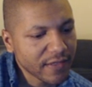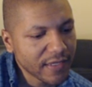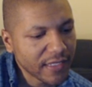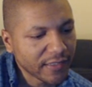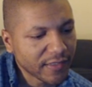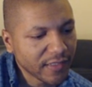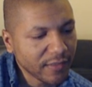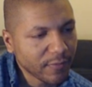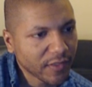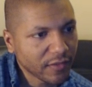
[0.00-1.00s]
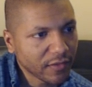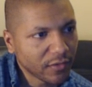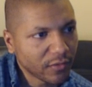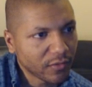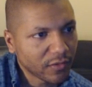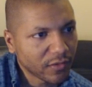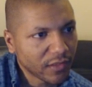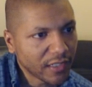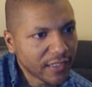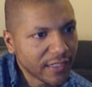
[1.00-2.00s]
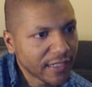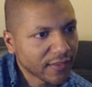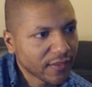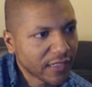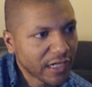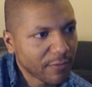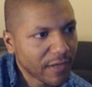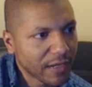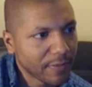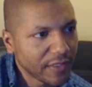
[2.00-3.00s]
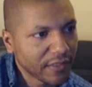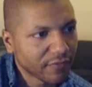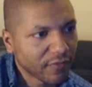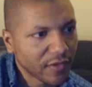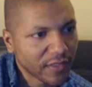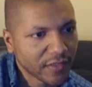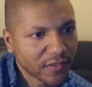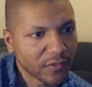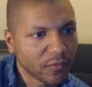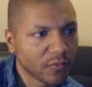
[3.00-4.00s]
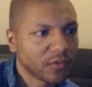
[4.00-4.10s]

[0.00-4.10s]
it seems a little unnecessary, in my opinion, for this to